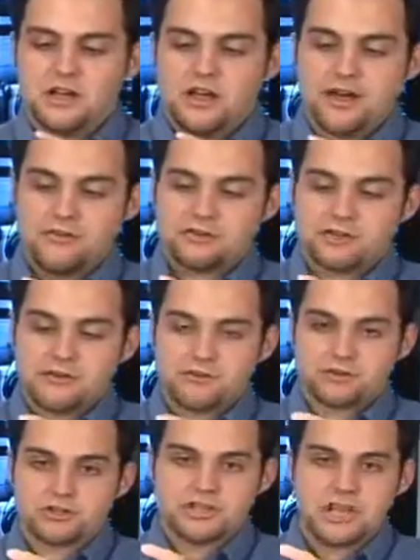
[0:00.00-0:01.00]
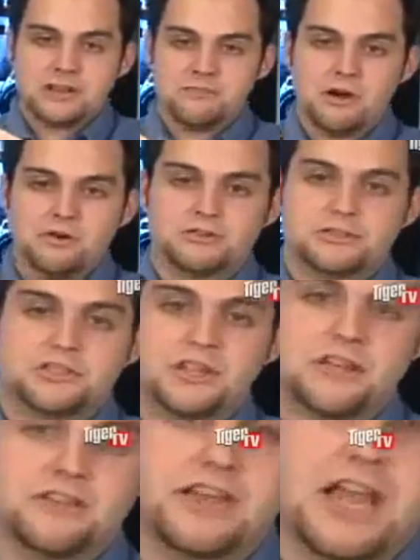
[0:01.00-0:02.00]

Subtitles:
There's several scene modes in the